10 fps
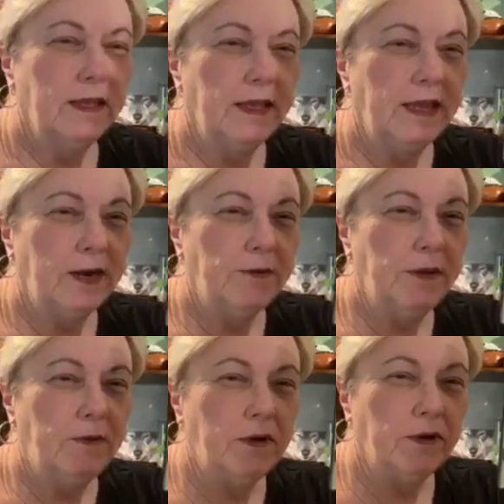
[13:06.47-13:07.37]
Here we
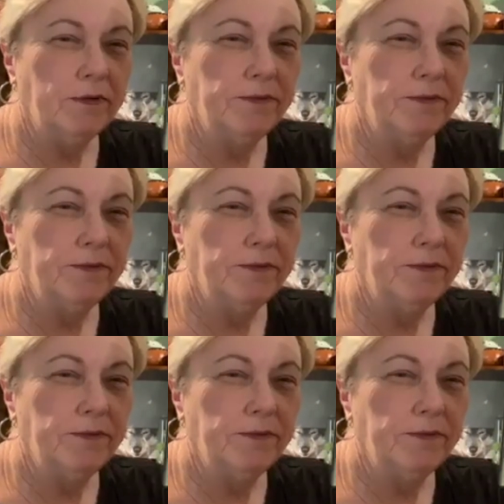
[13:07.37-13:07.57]
were.